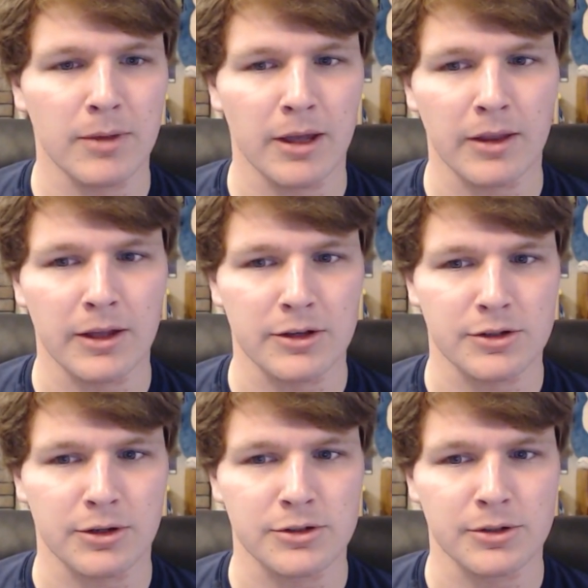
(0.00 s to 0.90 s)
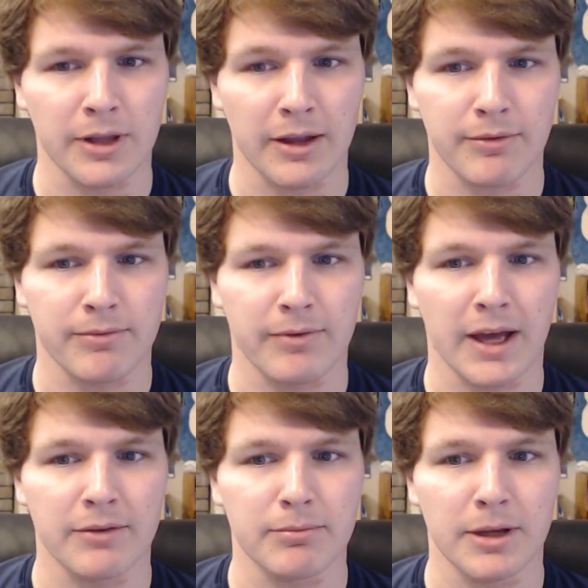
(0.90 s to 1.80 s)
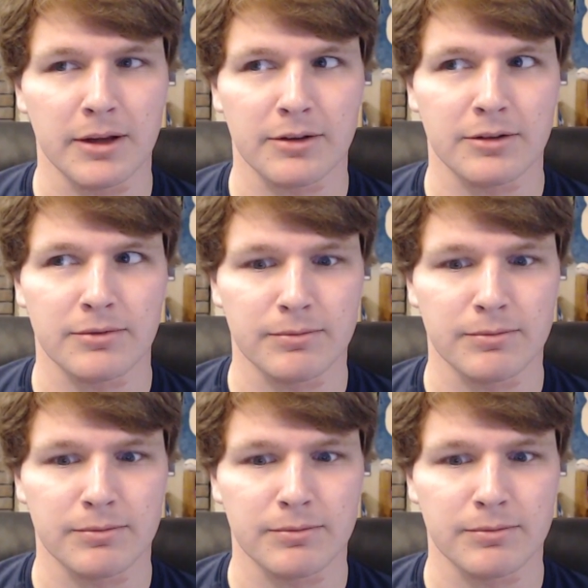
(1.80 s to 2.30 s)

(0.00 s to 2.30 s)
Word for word: and they charge you like five bucks